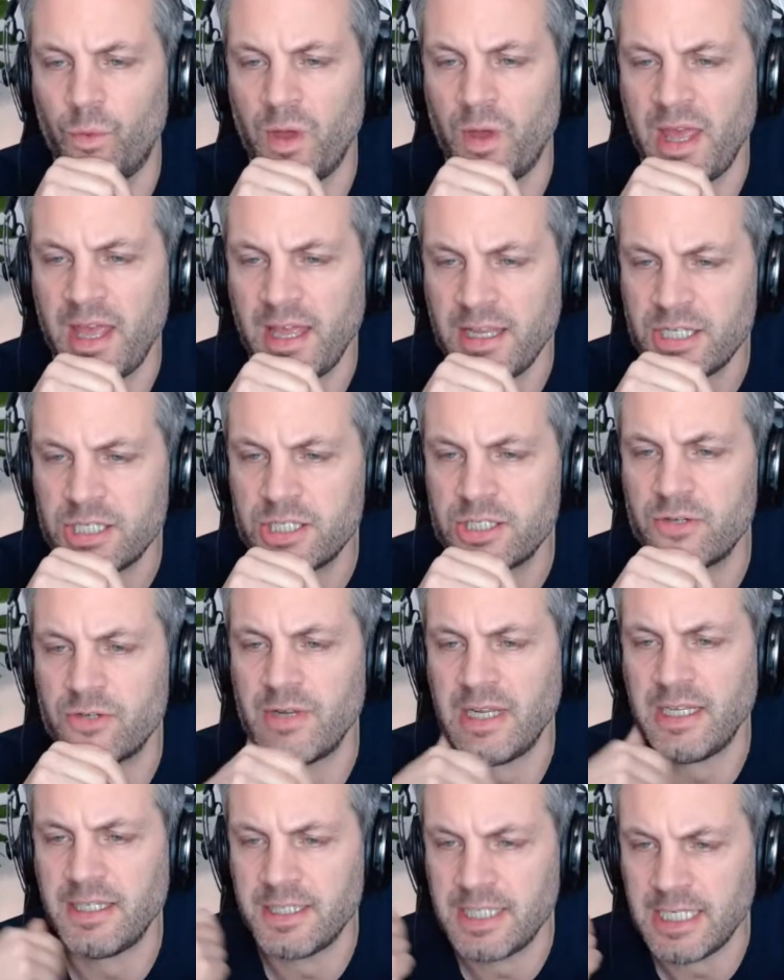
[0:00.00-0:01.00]

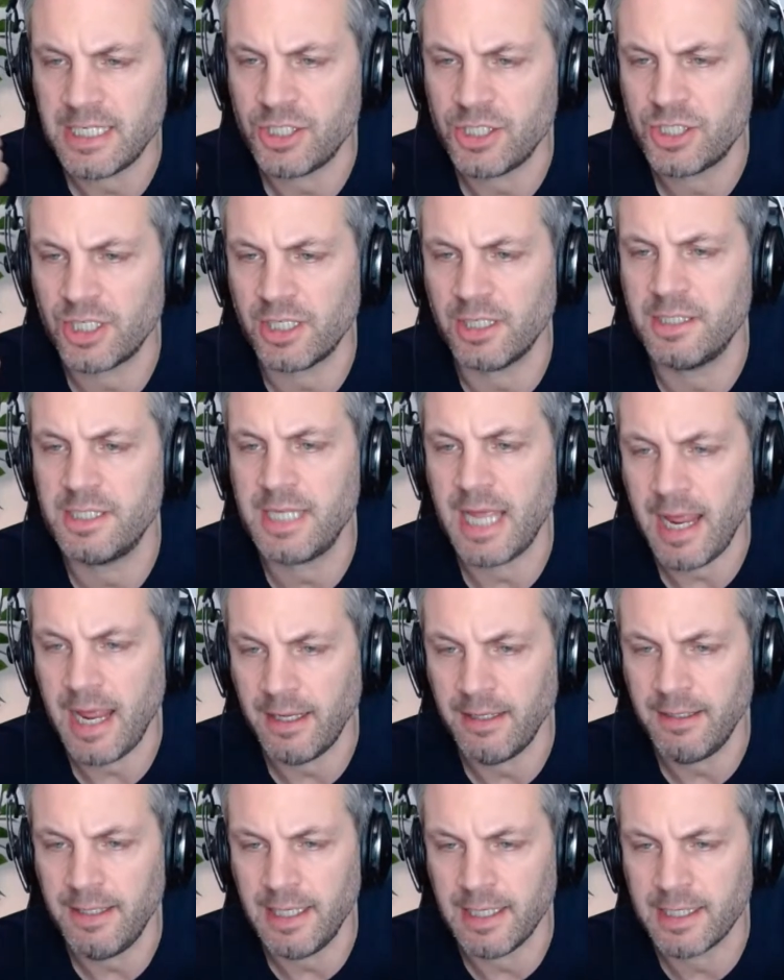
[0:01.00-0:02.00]
History teaching
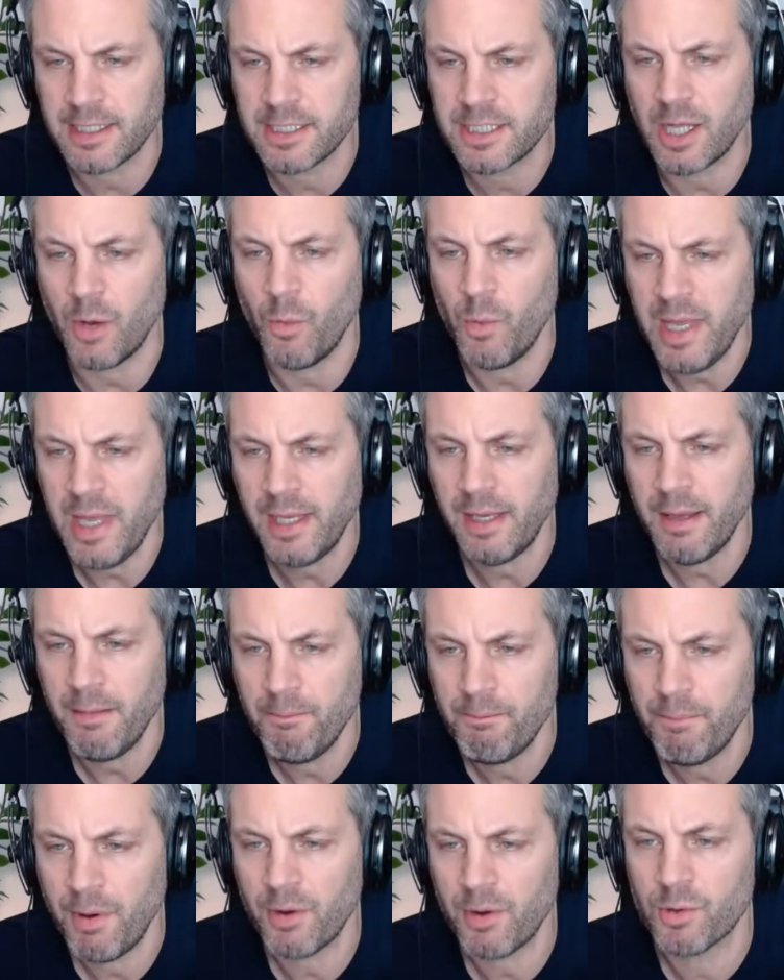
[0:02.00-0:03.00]
techniques that we can
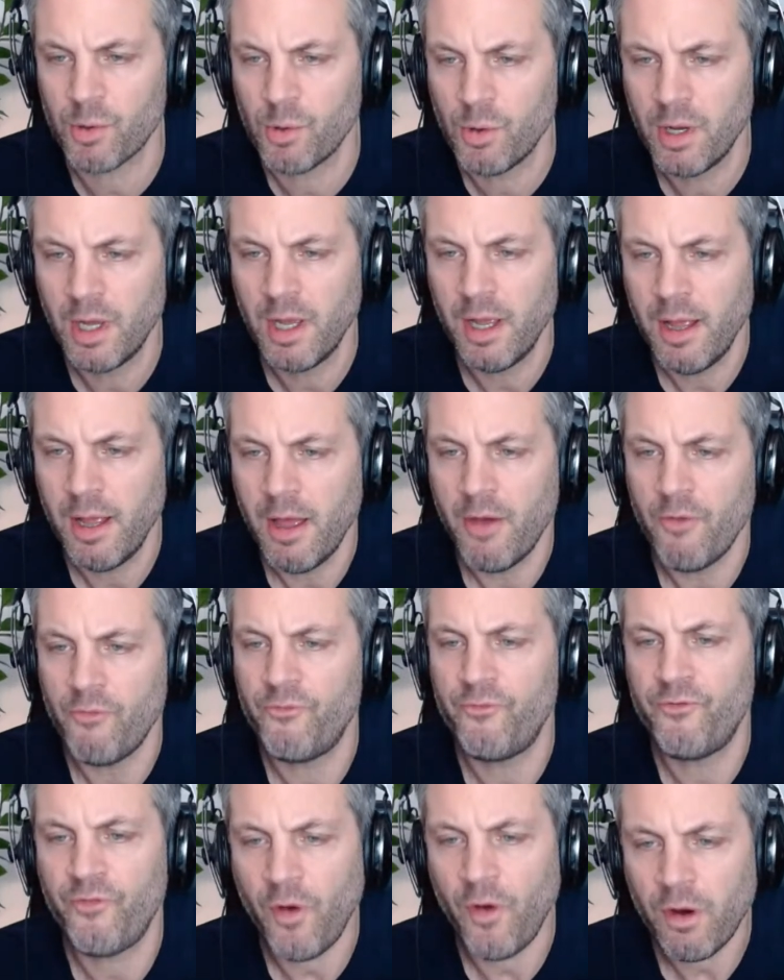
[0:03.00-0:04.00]
borrow
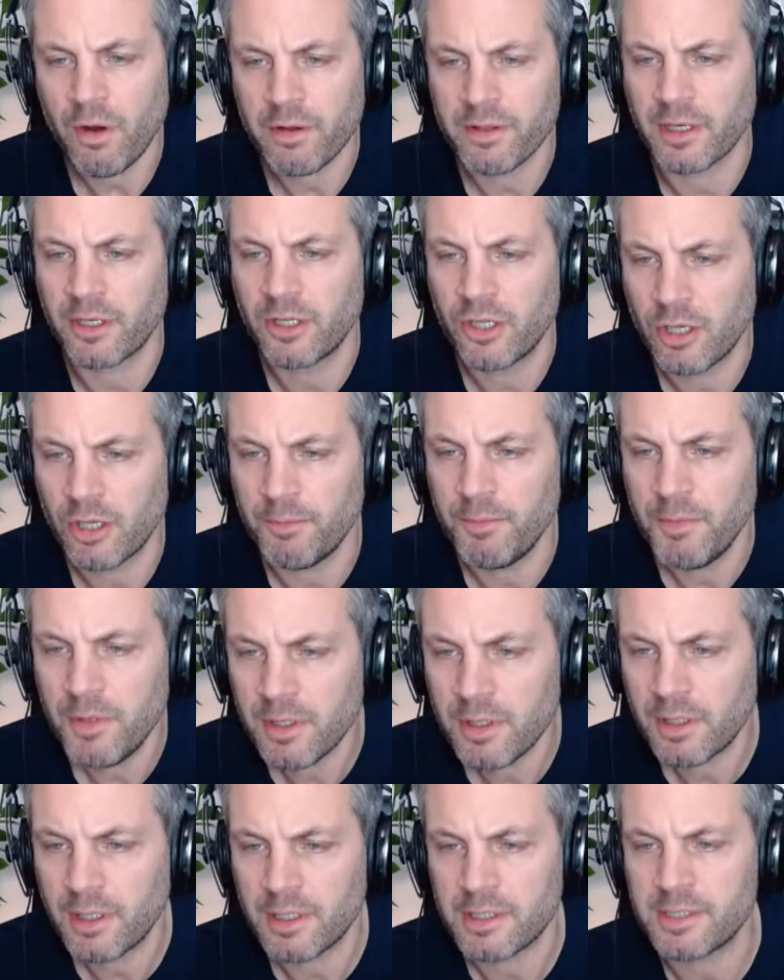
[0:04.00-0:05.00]
for the
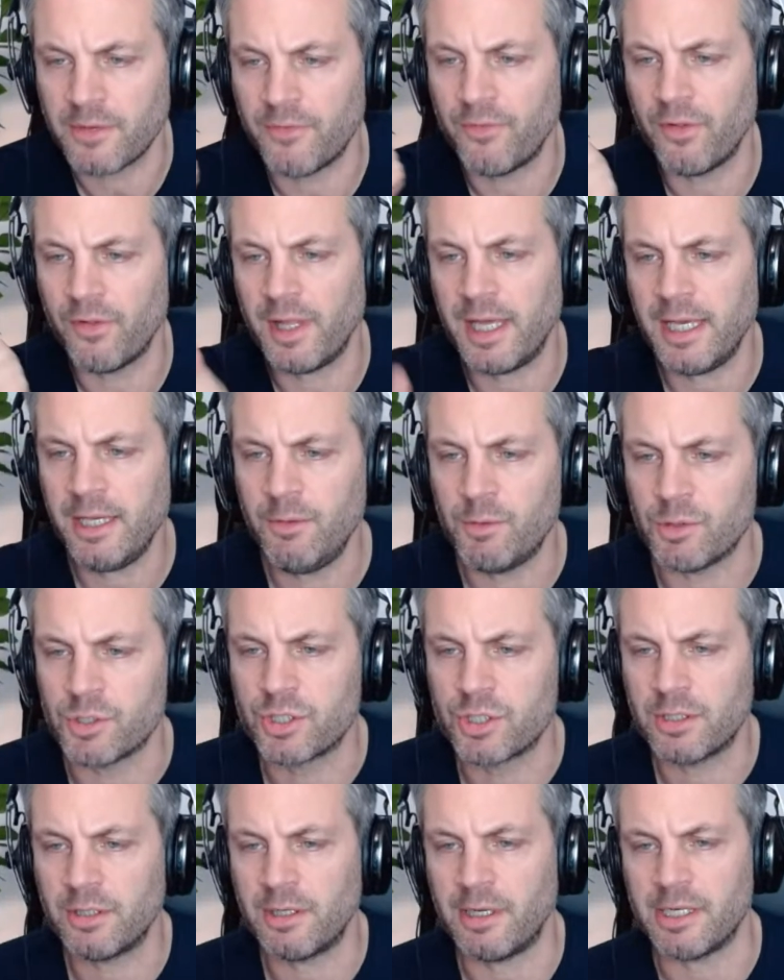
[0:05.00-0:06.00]
communicative language
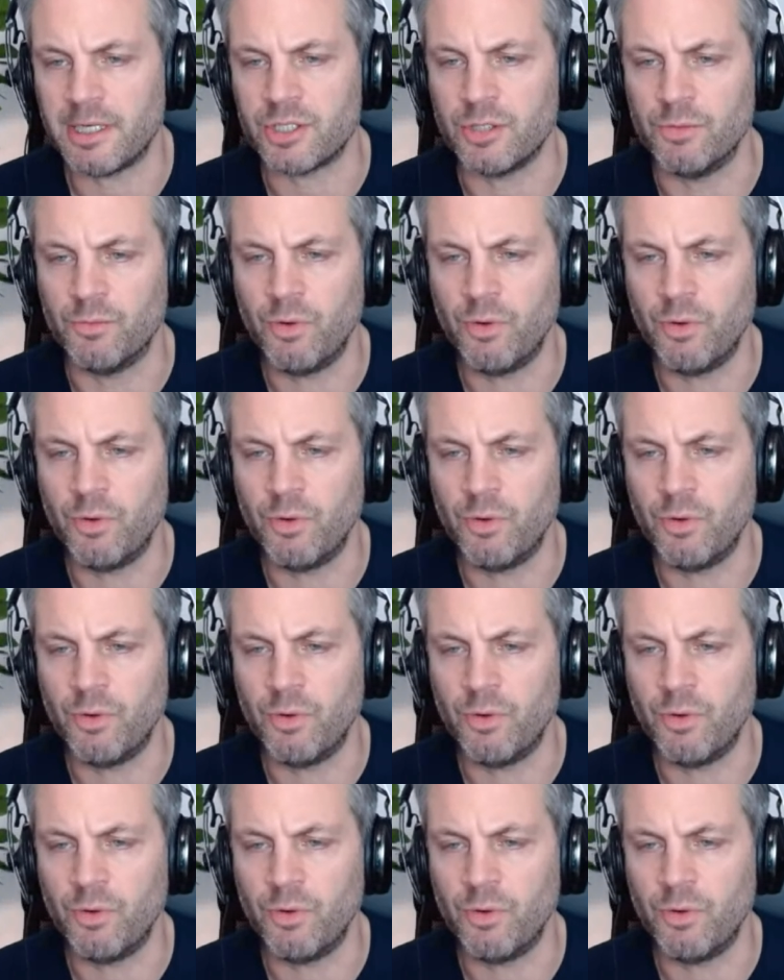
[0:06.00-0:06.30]
classroom.